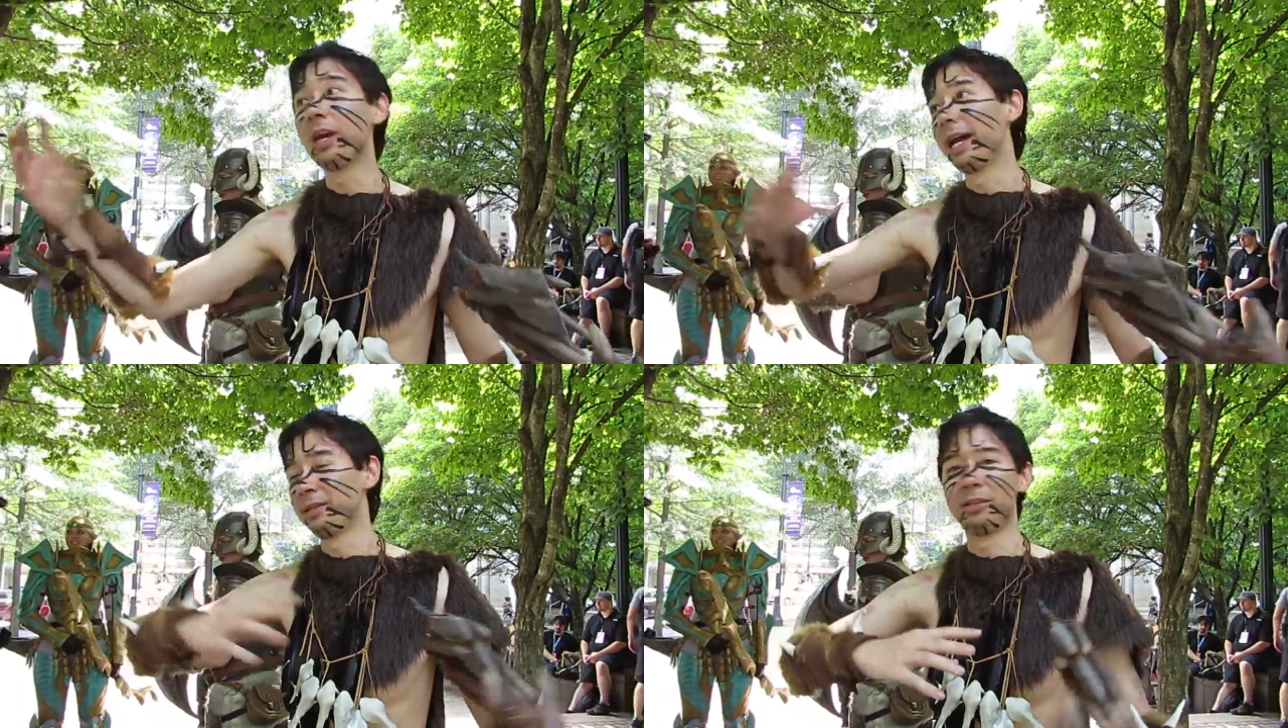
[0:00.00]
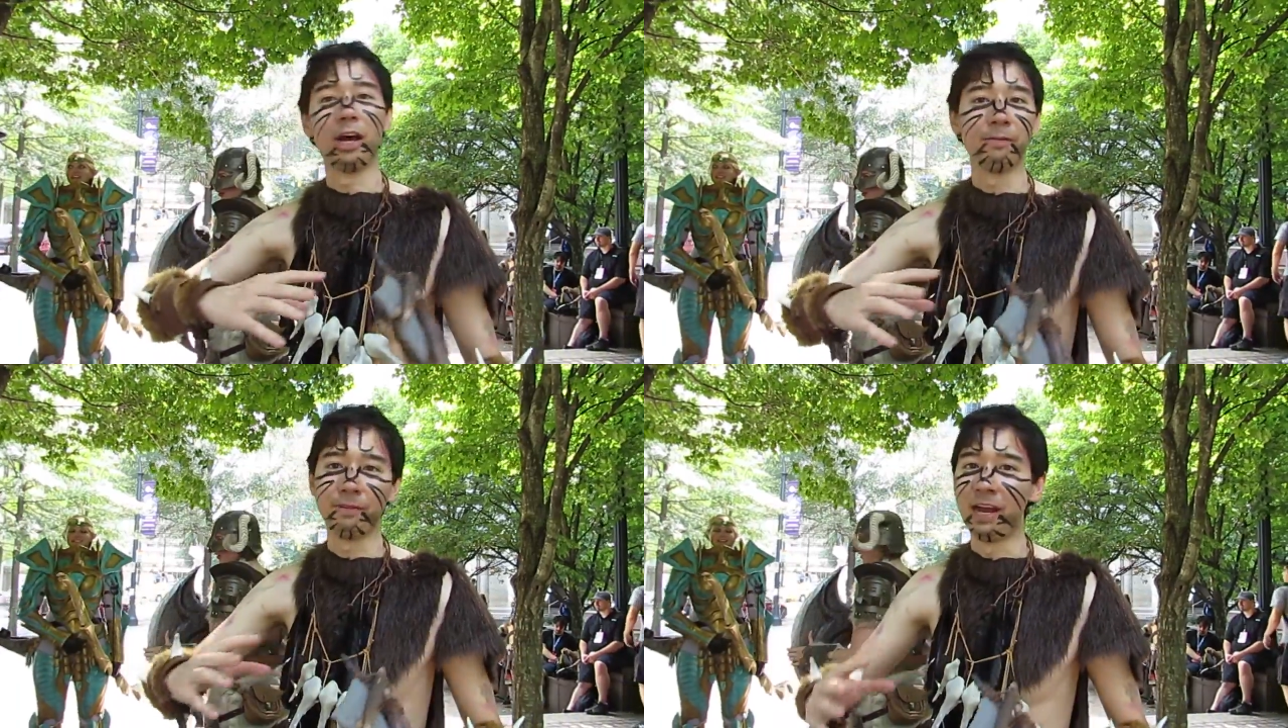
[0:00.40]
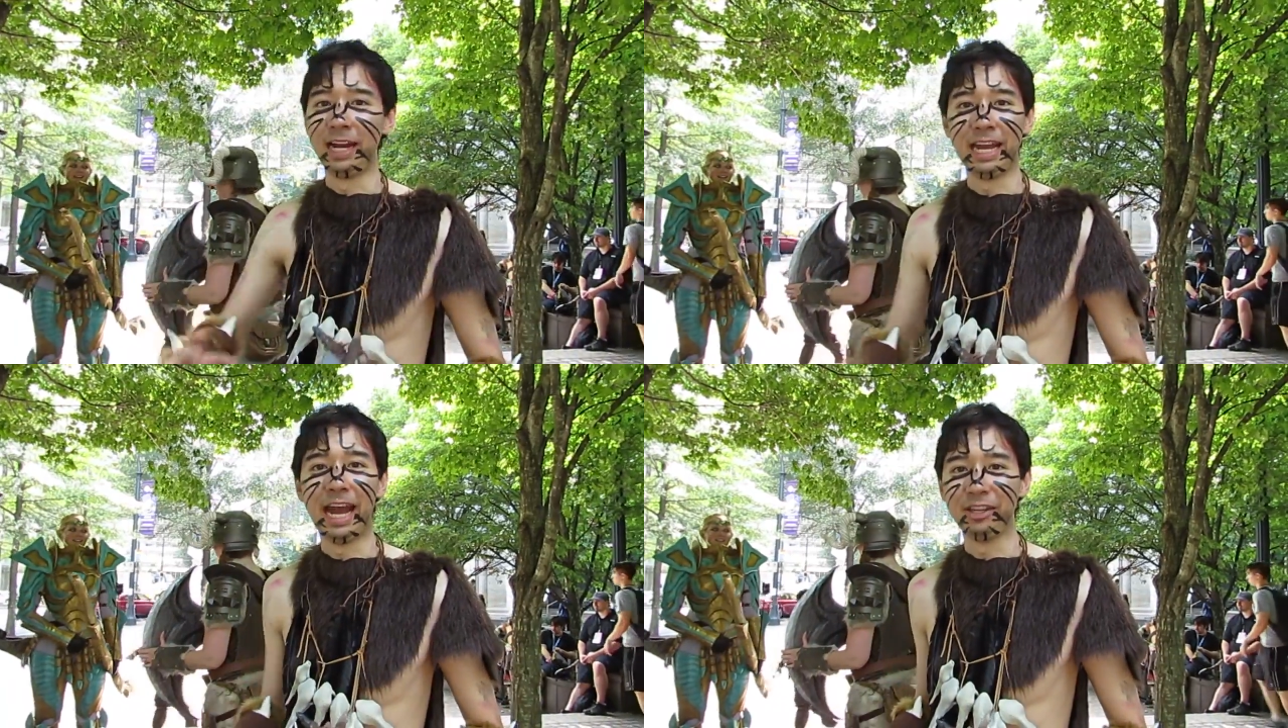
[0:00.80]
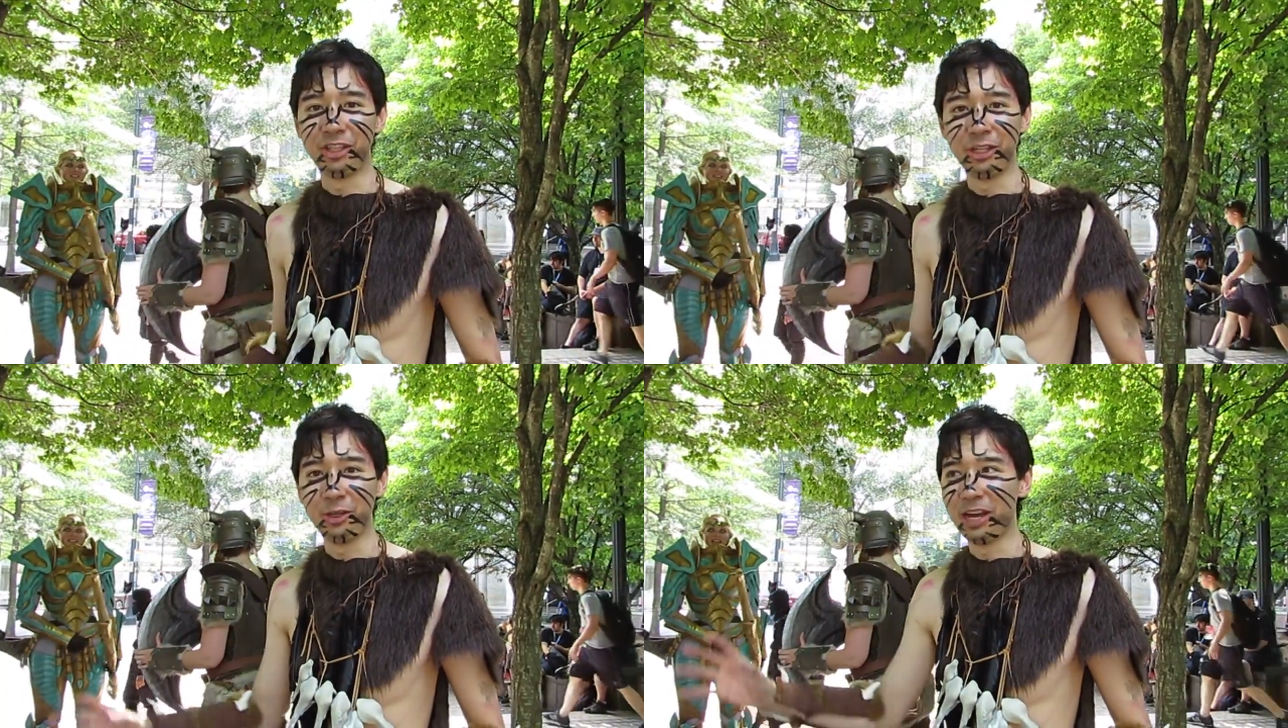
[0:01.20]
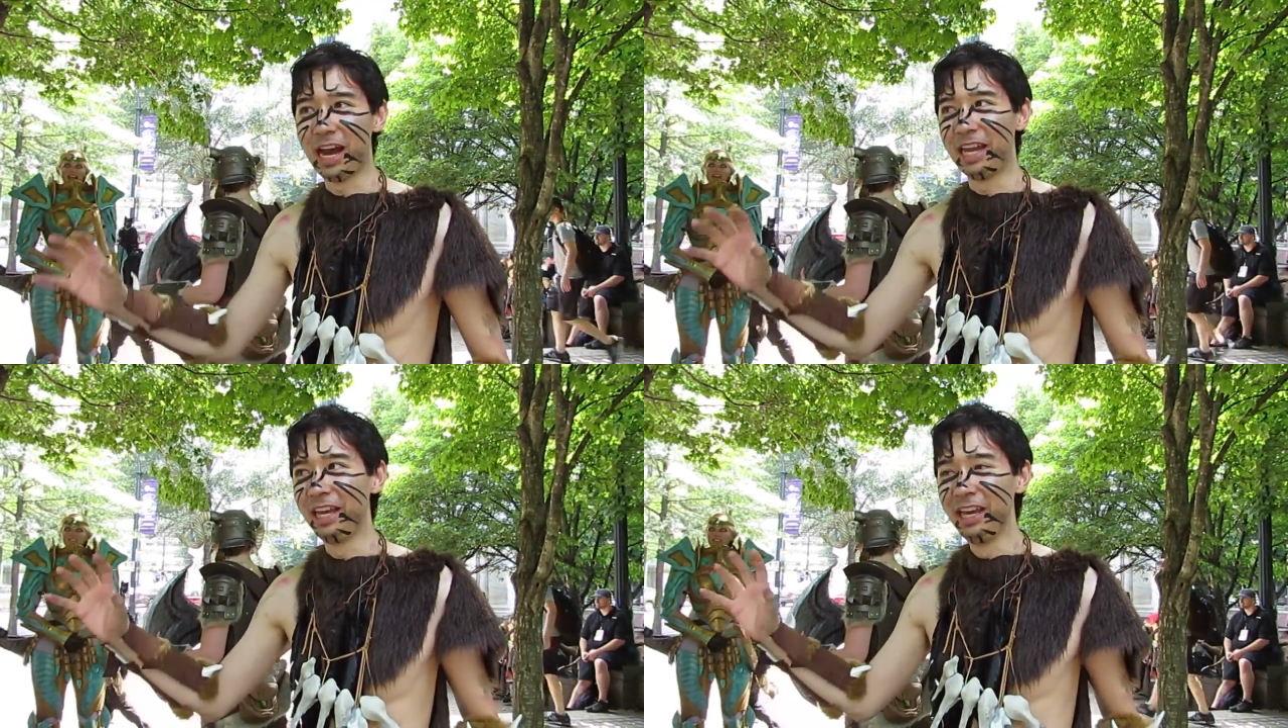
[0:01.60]
you got stuff flying at you, you
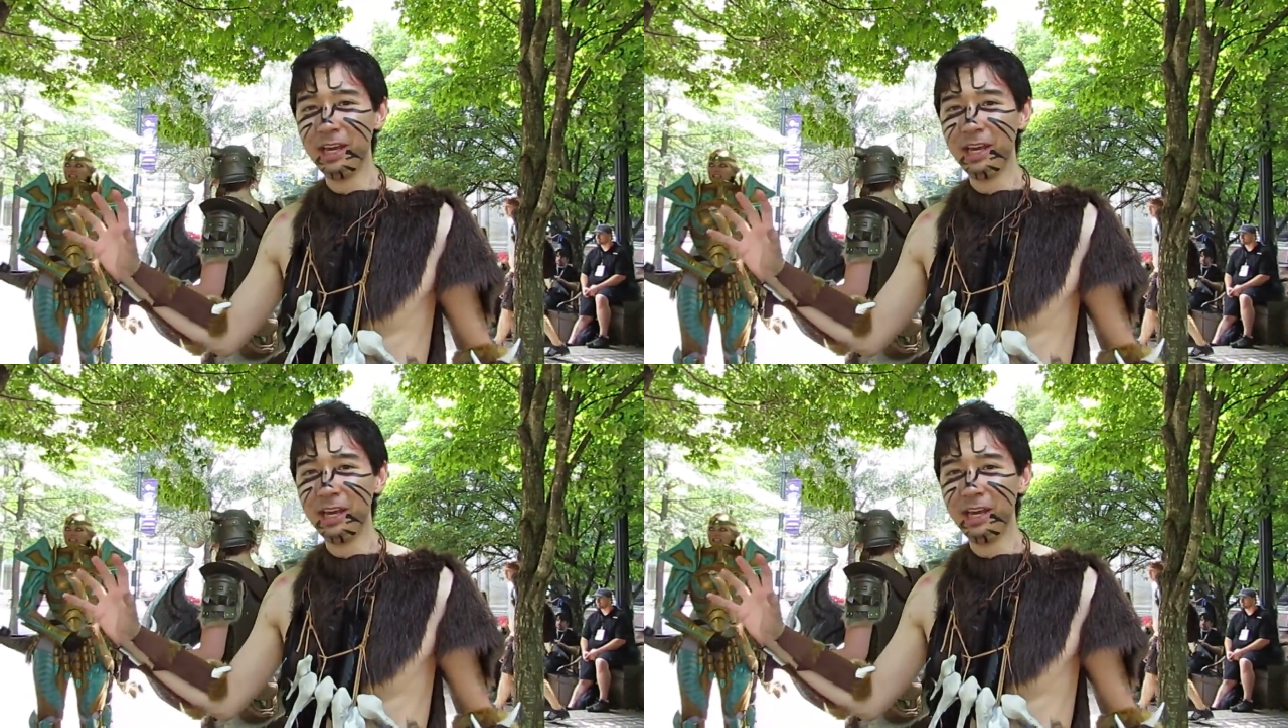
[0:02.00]
got,